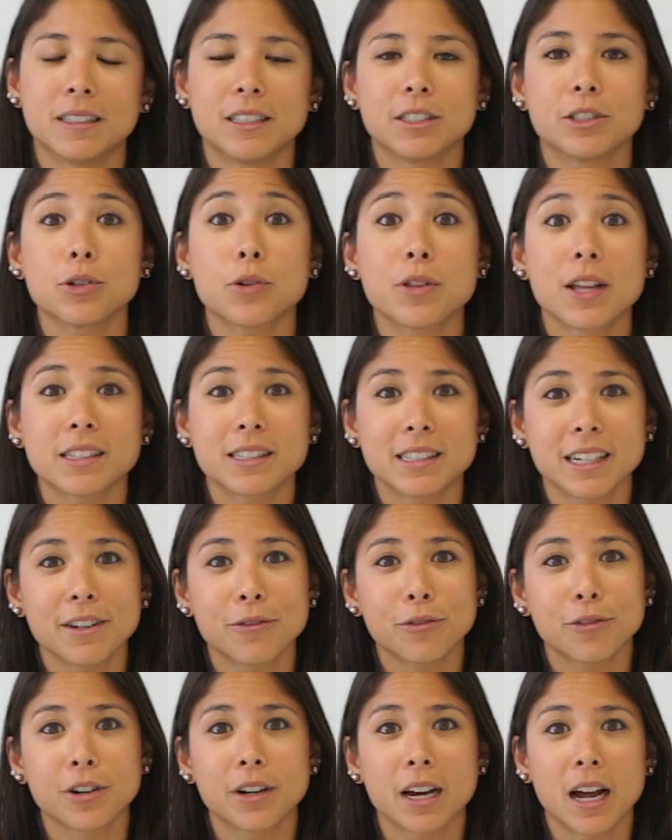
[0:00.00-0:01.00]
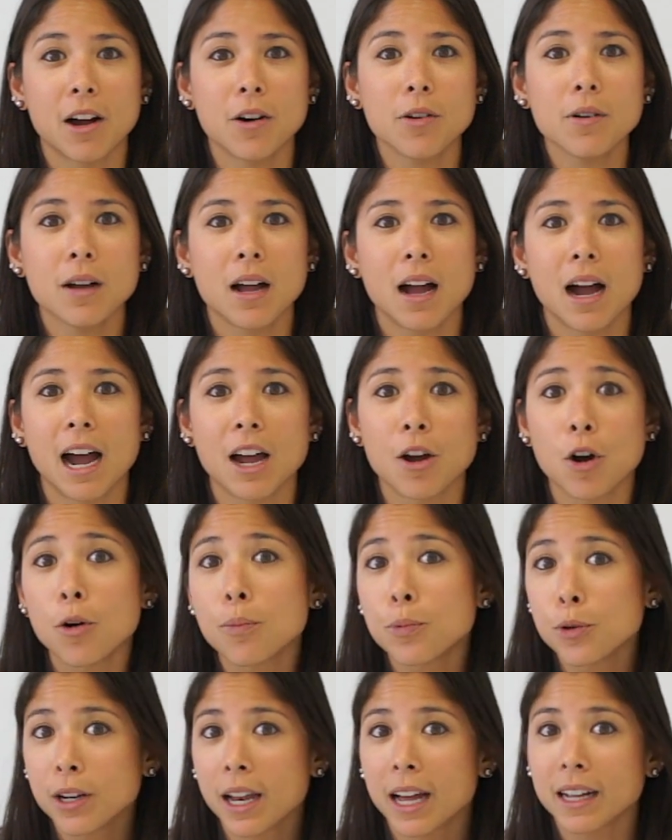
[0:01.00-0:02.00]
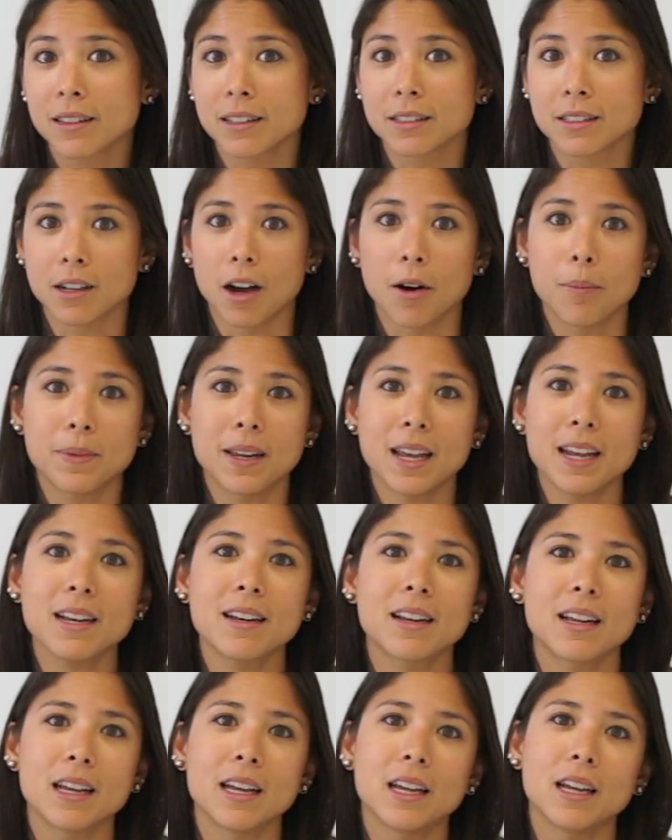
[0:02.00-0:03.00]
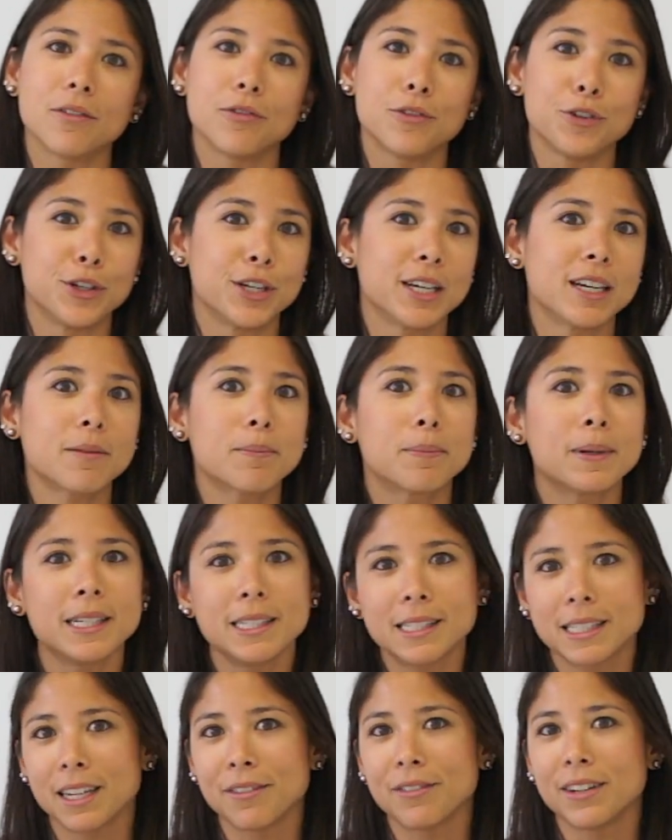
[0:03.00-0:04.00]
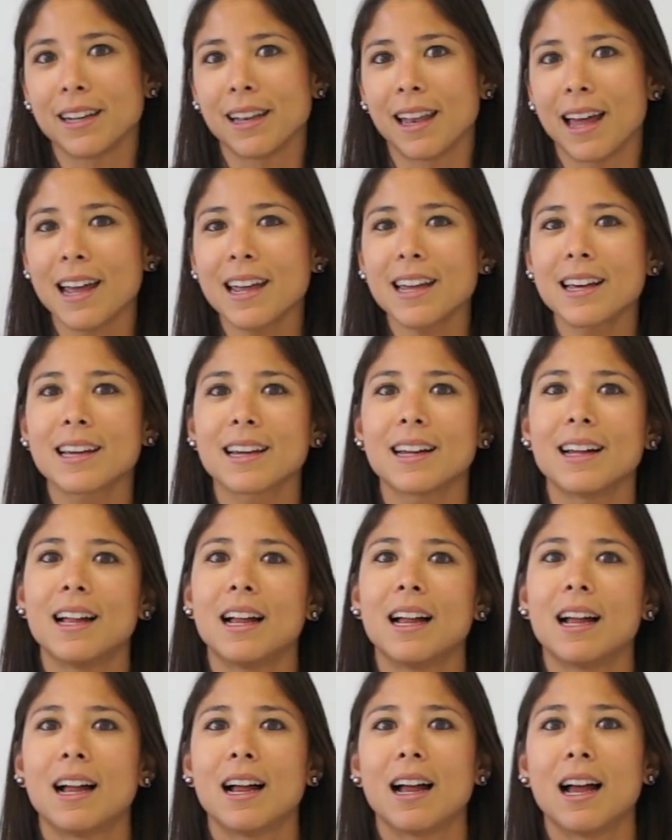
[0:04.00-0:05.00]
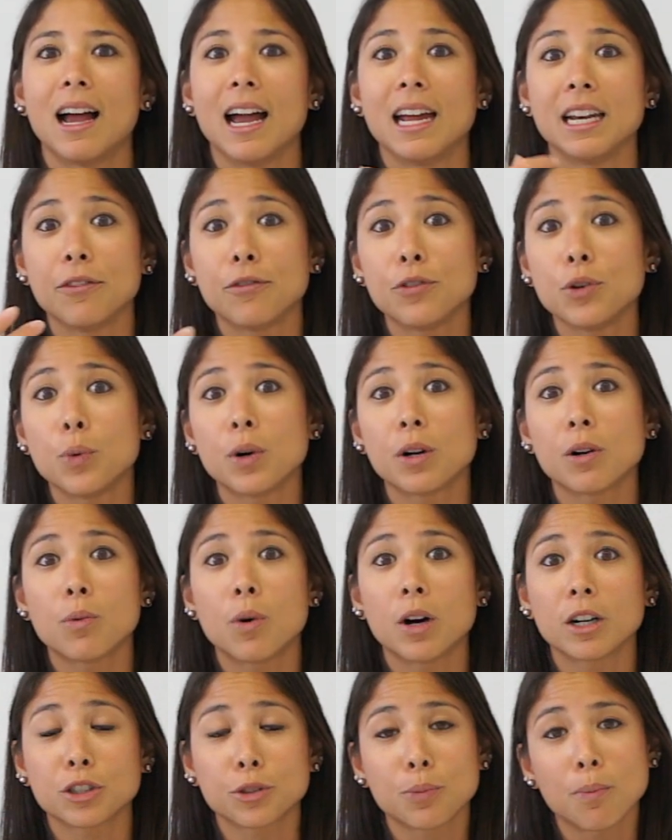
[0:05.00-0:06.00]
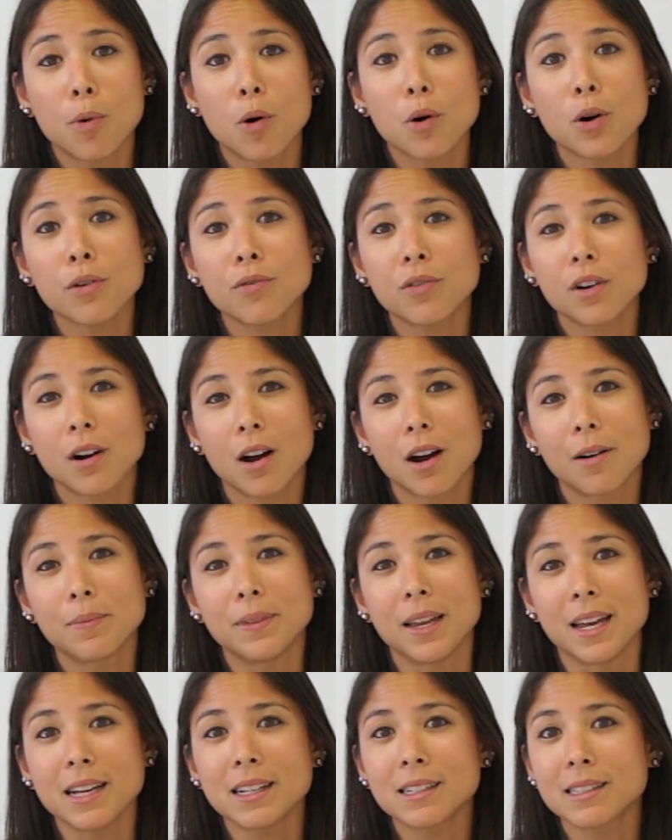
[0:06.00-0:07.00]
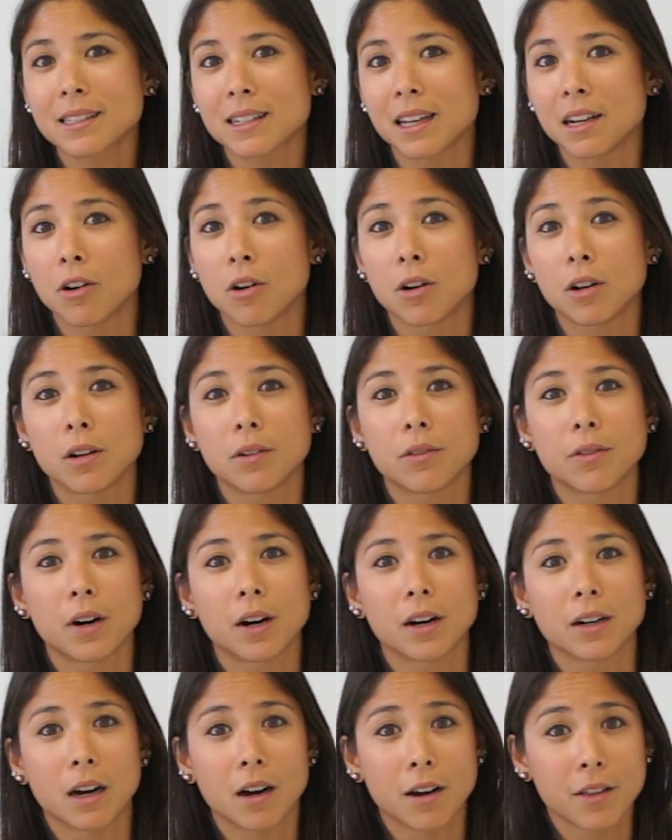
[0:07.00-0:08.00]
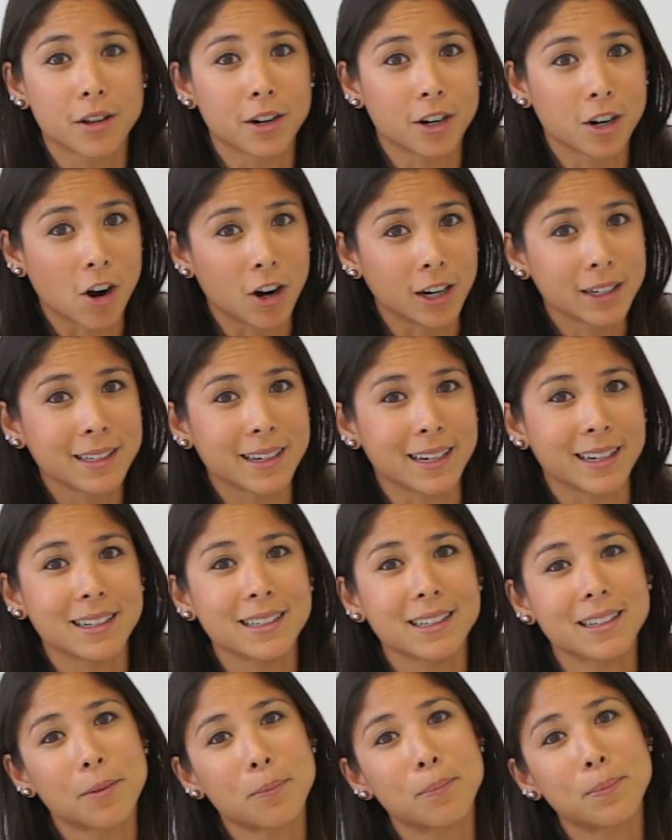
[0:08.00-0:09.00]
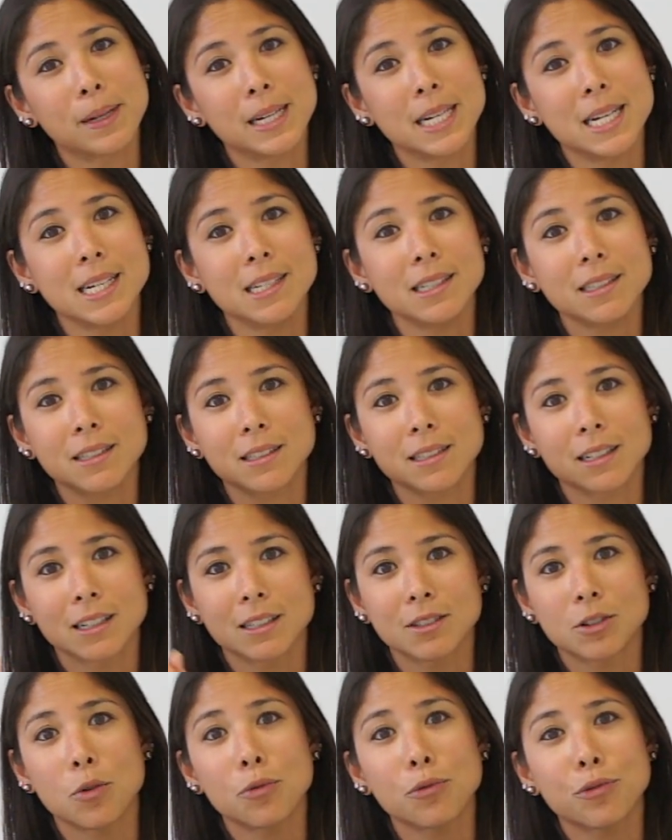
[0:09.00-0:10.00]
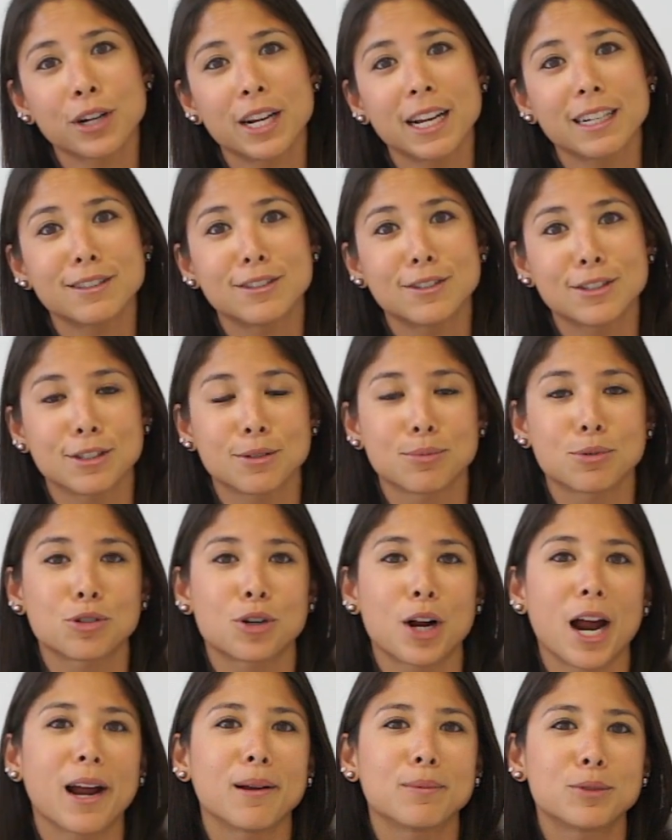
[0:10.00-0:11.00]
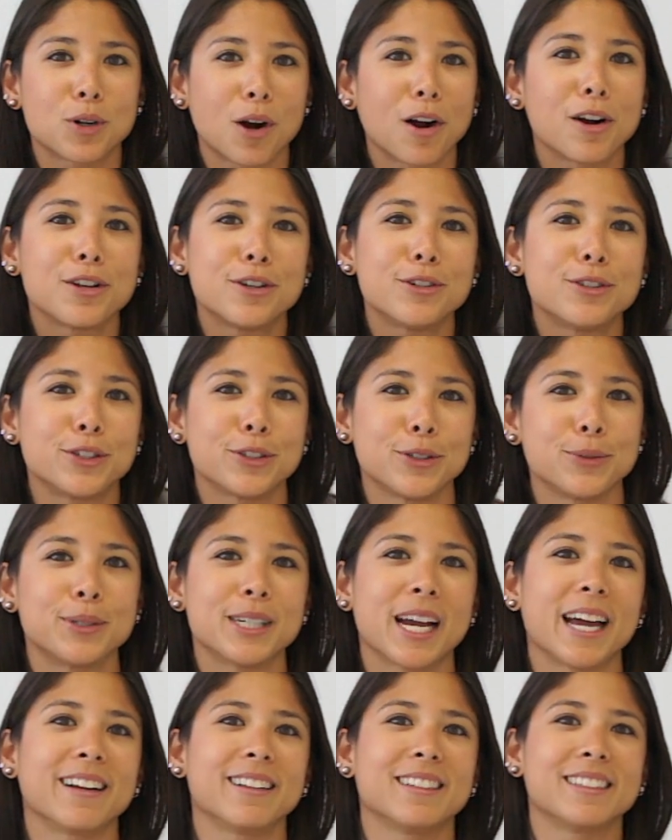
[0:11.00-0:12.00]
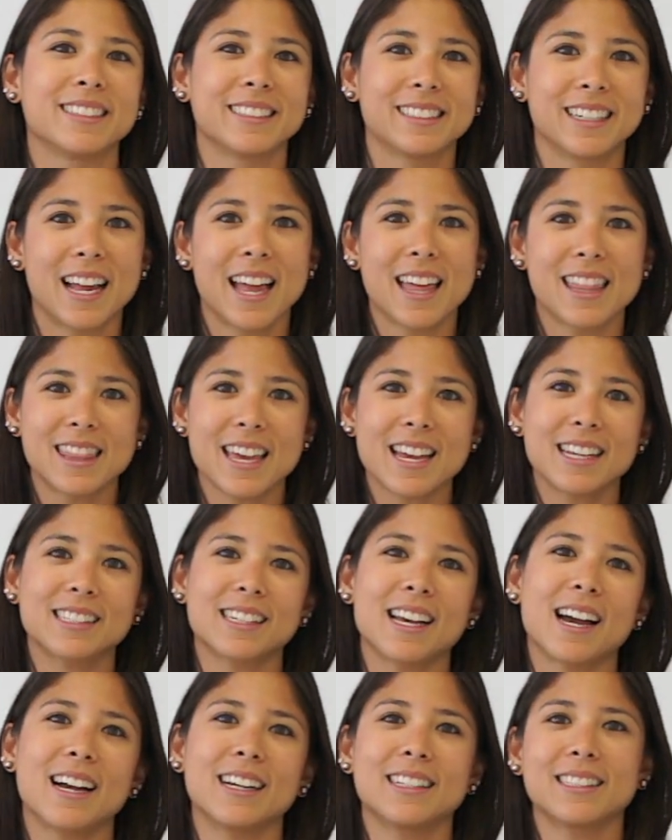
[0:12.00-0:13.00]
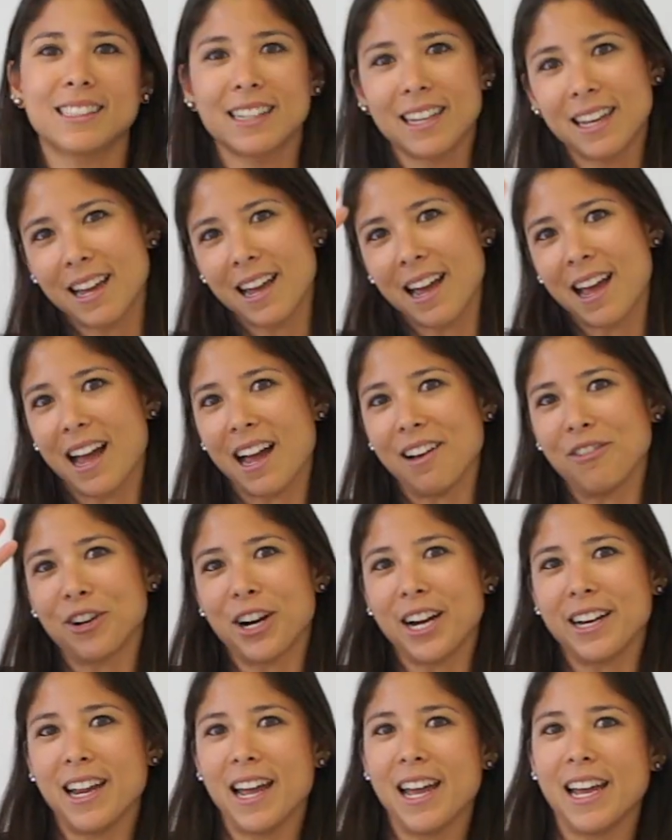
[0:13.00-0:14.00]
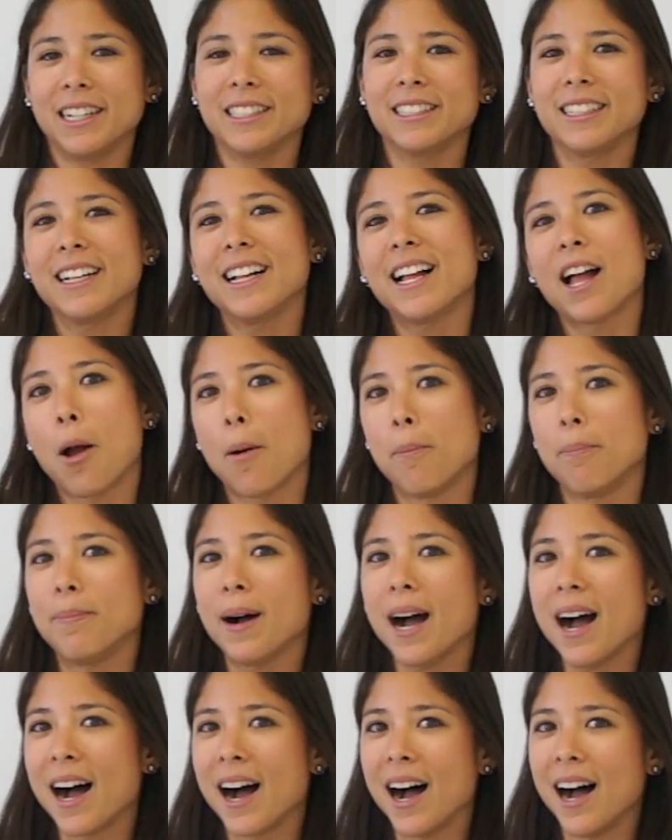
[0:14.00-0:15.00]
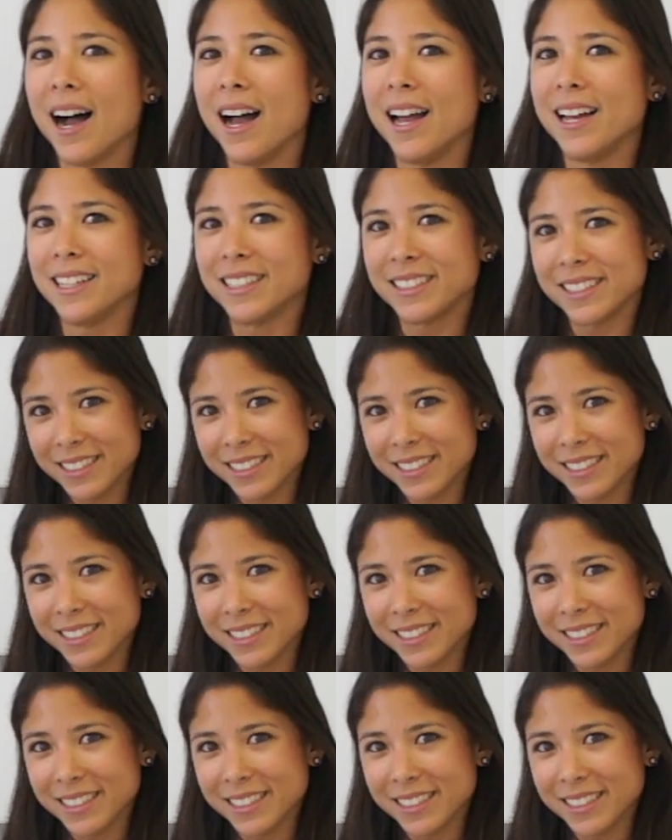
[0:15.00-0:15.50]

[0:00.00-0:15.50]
So that's it for now. I hope you liked this update. If you did, please give it a like. And if you want to watch more of our updates and all of our other content, please don't forget to subscribe to our YouTube channel. Thanks guys. Have a great day. Bye.